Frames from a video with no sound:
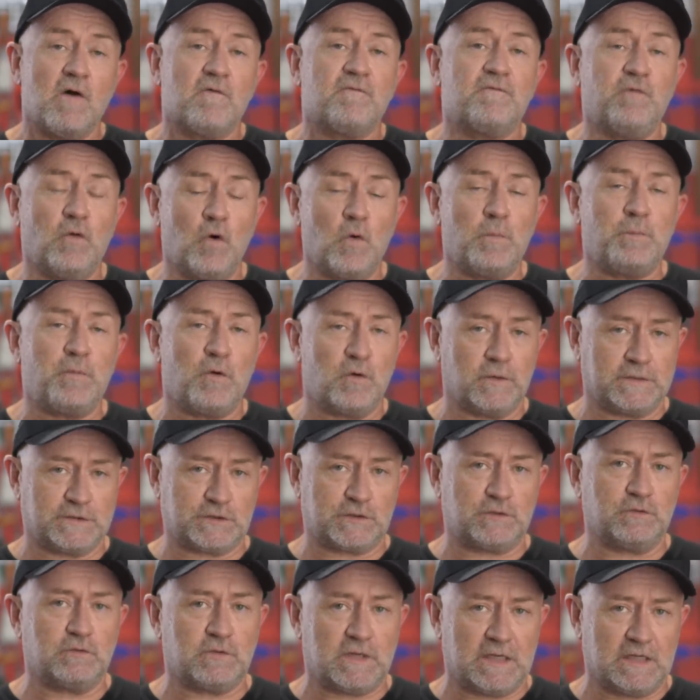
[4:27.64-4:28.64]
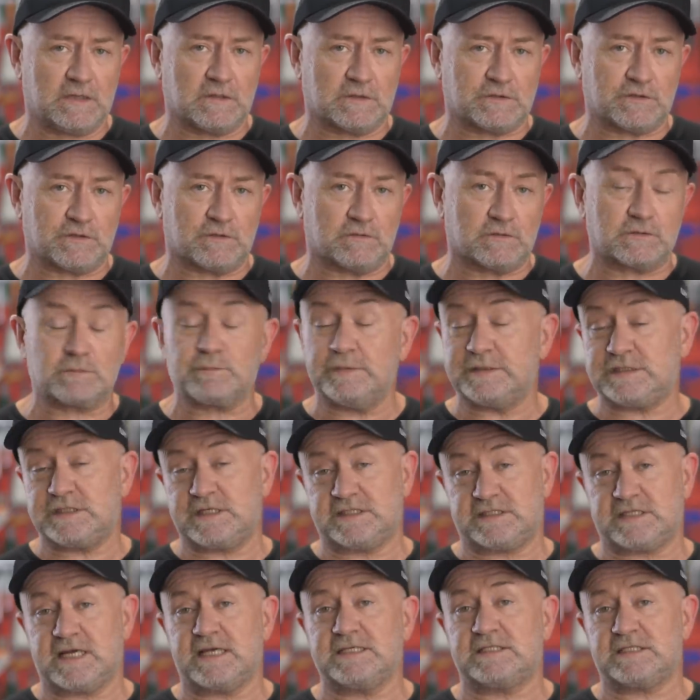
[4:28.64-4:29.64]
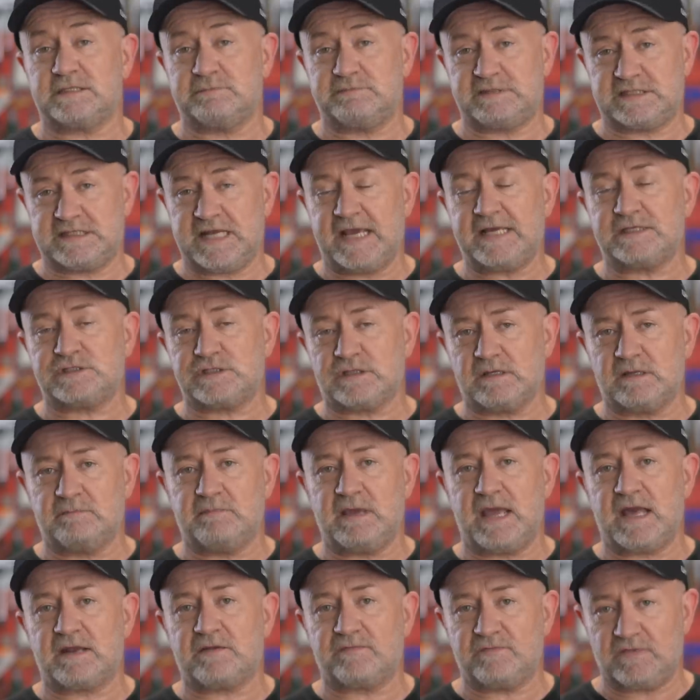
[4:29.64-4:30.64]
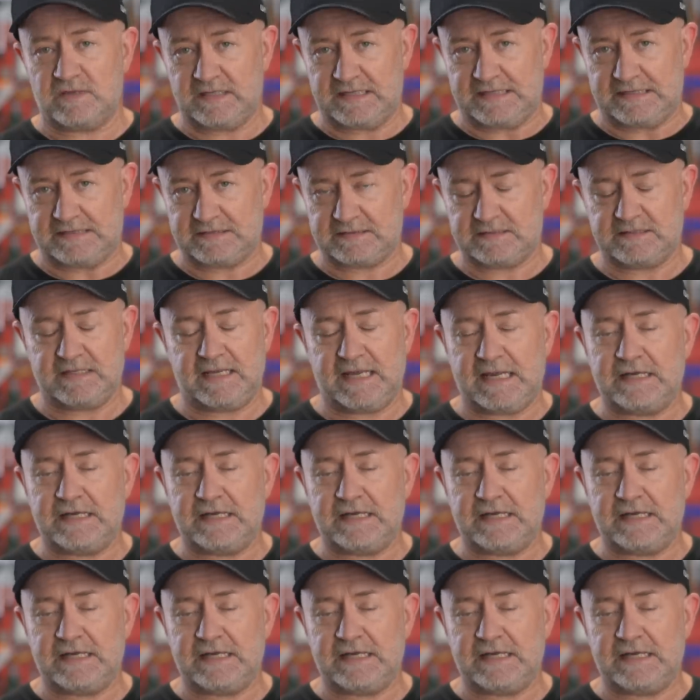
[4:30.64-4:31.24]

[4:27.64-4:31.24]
4.2 kilojoules, which is a substantial amount of heat,